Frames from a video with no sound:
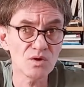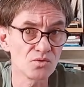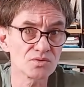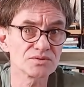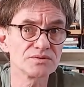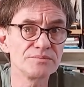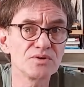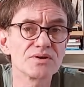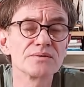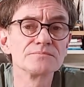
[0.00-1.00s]
order the
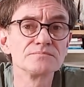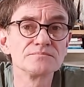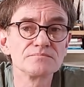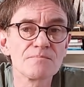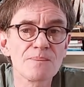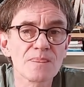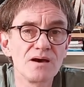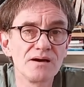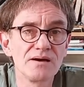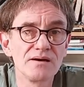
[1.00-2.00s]
book,
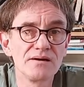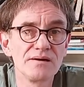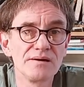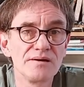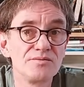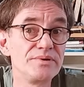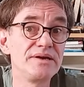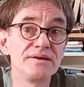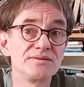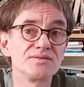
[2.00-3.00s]

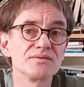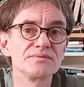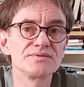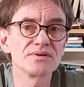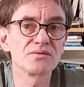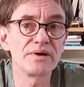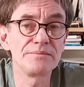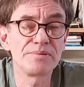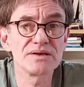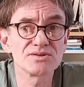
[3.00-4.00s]
read it with
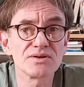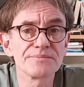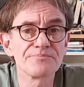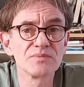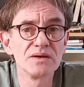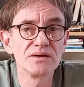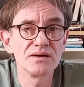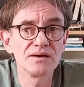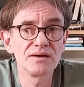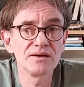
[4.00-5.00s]
great pleasure,
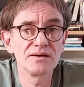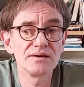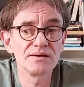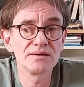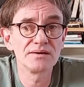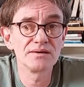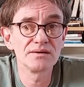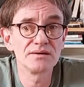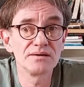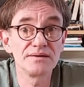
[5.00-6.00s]

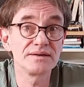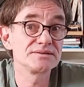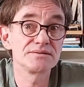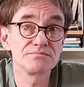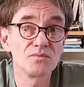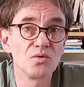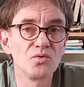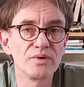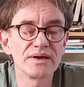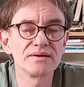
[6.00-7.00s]
and that's
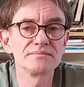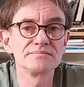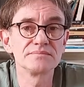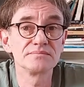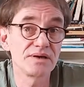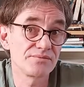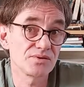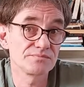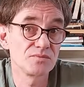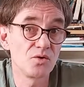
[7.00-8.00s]
all we can
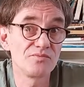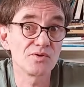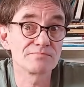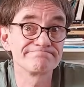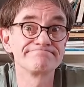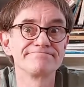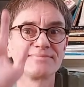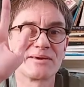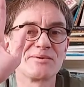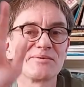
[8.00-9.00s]
ever hope for.
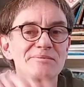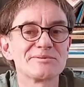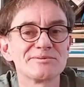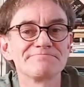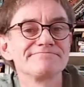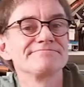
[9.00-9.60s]
Thank you very much.